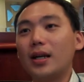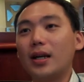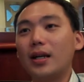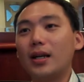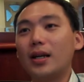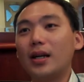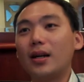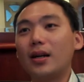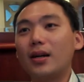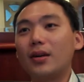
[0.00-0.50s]

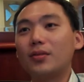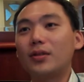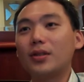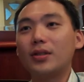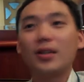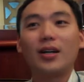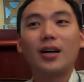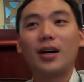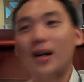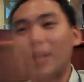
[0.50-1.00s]
And
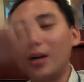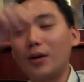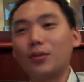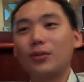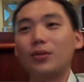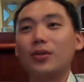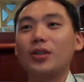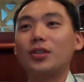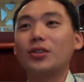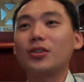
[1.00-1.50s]
thereafter, you're
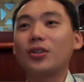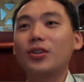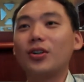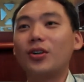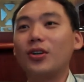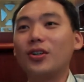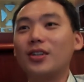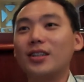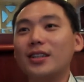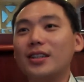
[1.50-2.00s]
out to enjoy
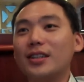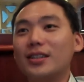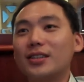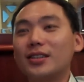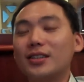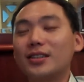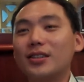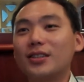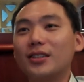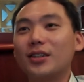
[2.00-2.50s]
your holidays
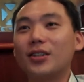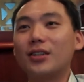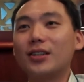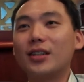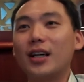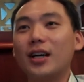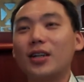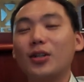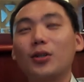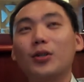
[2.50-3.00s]
because it's all
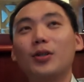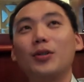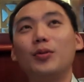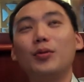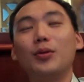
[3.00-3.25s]
done.